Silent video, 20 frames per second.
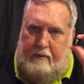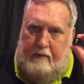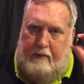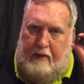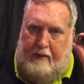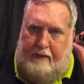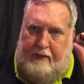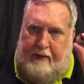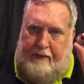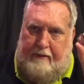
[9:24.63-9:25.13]

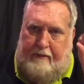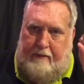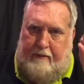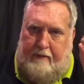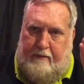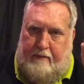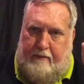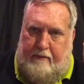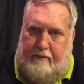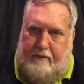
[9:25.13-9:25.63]
And then
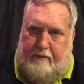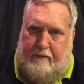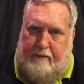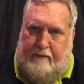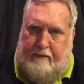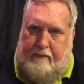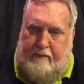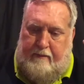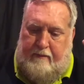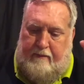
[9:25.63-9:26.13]

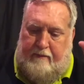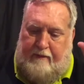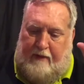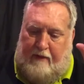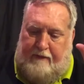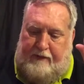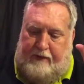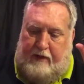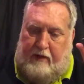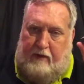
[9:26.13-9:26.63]

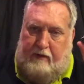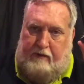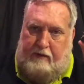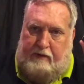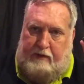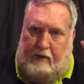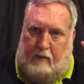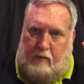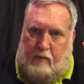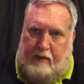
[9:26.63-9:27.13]
5 of the
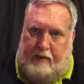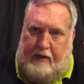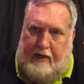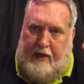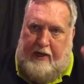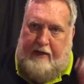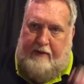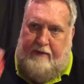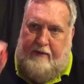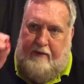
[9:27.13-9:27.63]
characters on one
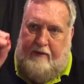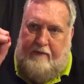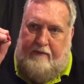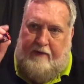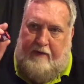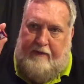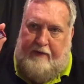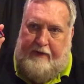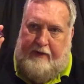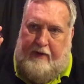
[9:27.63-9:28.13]
die, the other
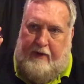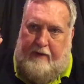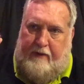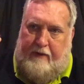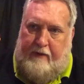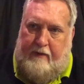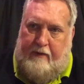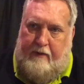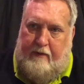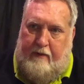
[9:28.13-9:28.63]
5 on the
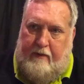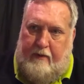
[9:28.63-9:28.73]
other,